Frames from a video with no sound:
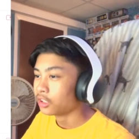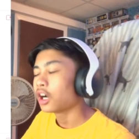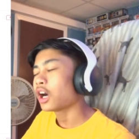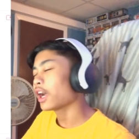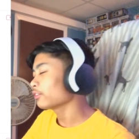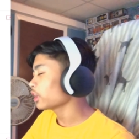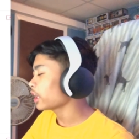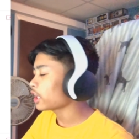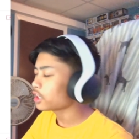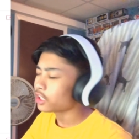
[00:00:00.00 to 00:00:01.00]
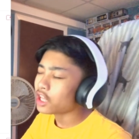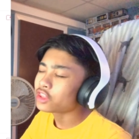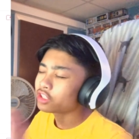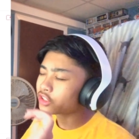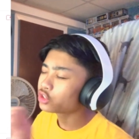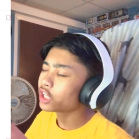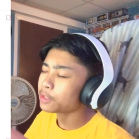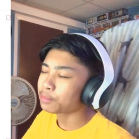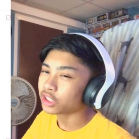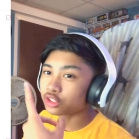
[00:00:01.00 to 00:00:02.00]
I like, and, and then they
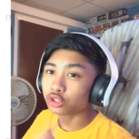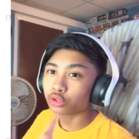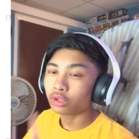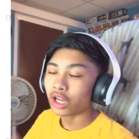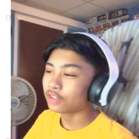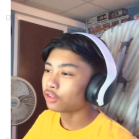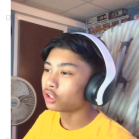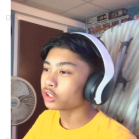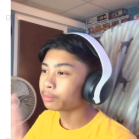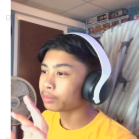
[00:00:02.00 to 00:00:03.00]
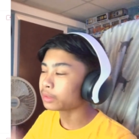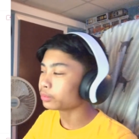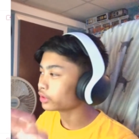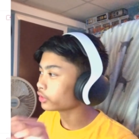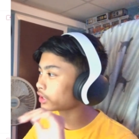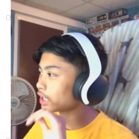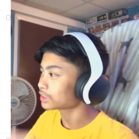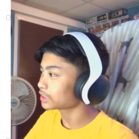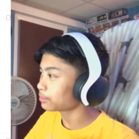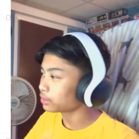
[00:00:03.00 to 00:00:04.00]
pick you. Out of all the people in your class,
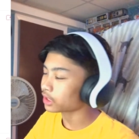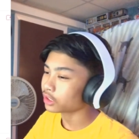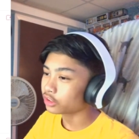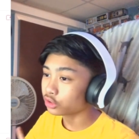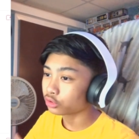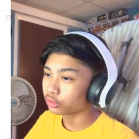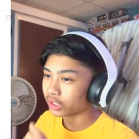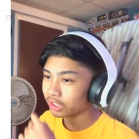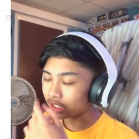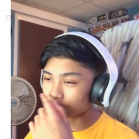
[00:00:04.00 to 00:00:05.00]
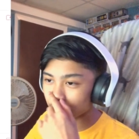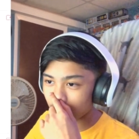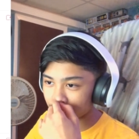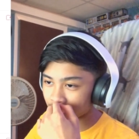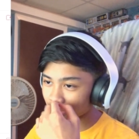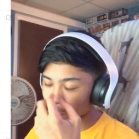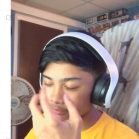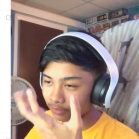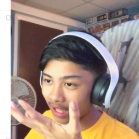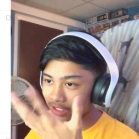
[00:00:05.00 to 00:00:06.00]
they pick you, and now you have to
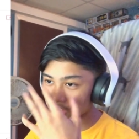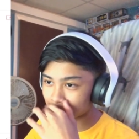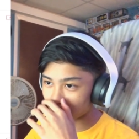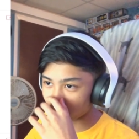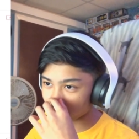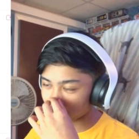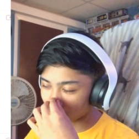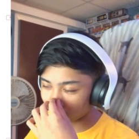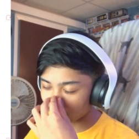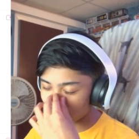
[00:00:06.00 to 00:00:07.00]
act smart and all that